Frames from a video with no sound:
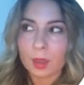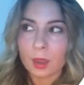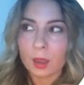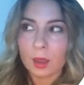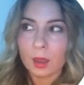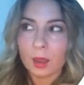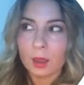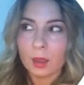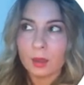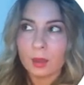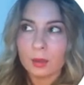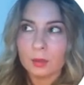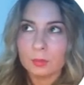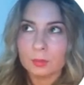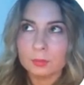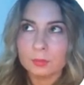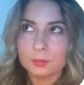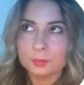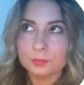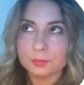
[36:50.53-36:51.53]

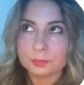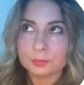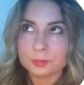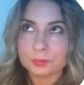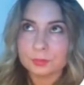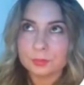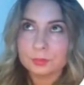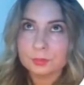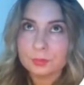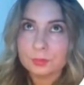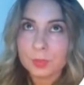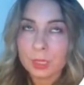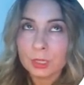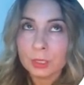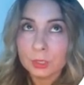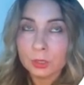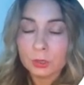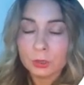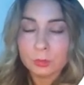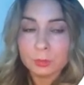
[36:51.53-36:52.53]
um,
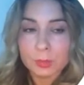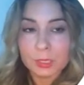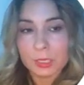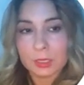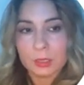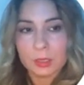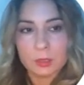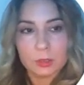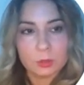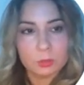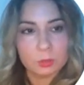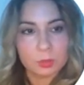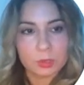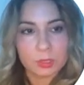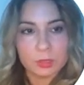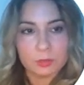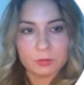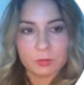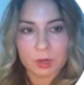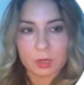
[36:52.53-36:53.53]
your medial
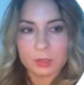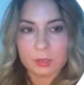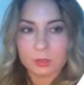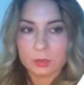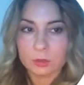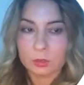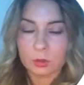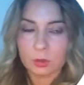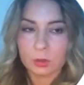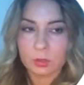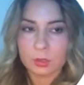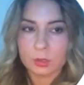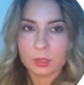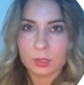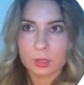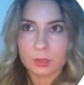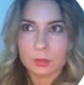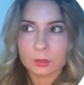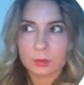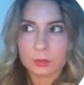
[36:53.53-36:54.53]
prefrontal
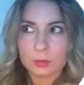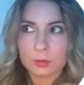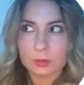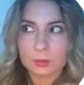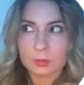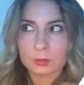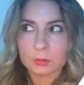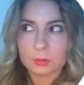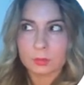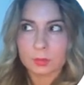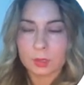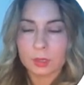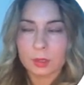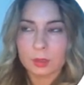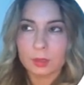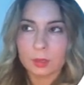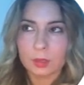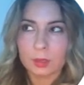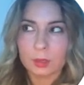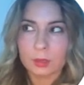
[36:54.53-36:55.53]
cortex, I
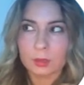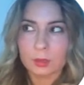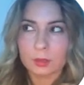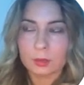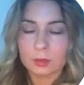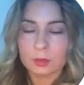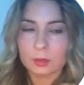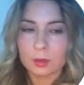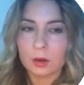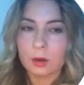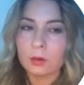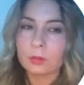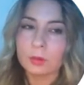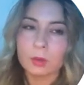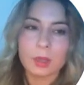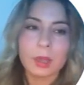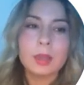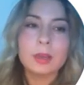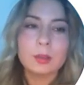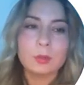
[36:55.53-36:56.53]
think, or
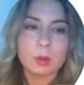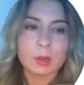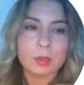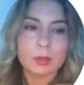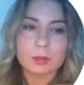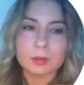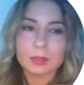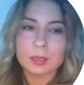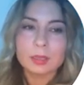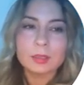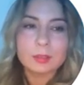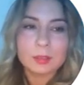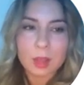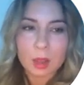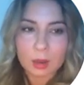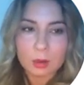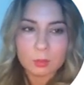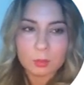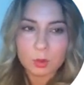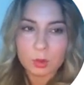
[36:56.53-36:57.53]
anyway, it's
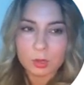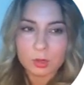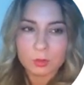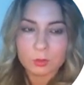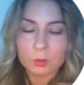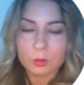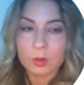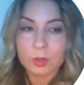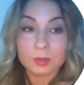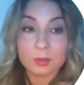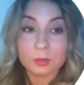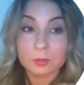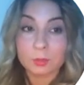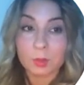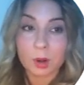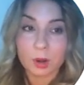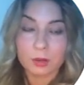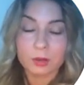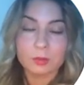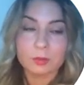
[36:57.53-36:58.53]
not important what
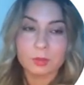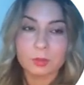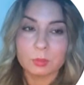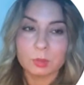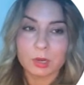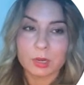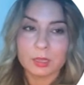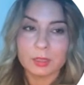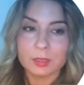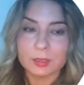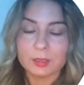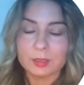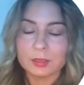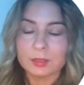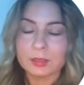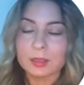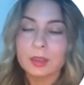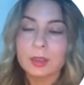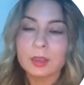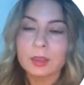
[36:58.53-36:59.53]
part of the brain it
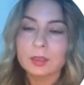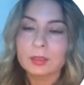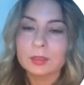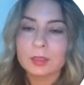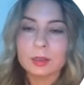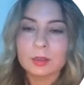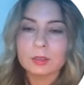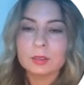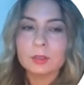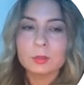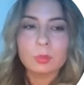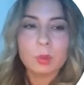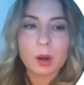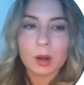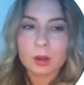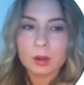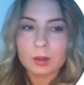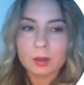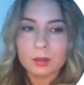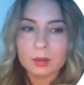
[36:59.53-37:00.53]
is. There is a
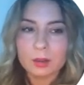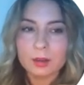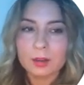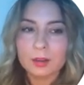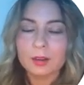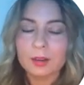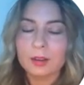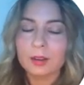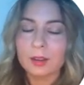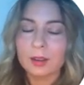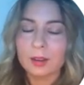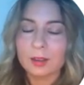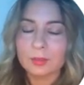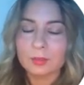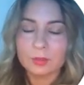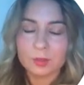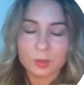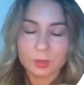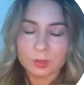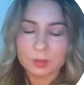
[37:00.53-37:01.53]
part
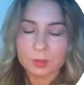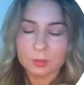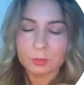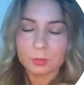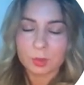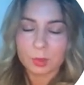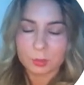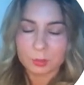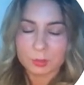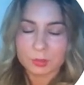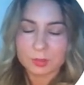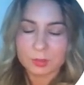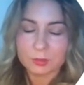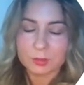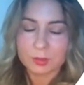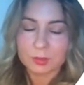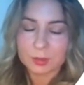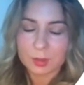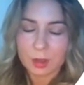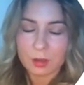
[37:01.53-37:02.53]
for the purpose of
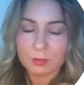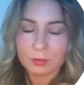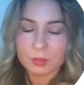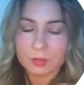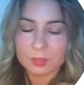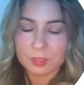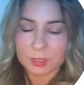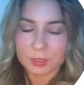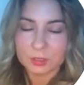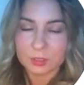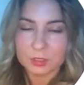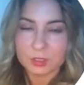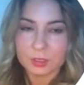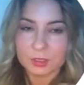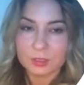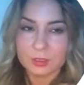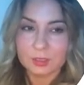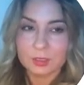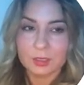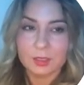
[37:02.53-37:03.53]
this
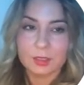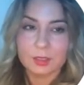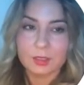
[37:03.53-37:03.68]
conversation,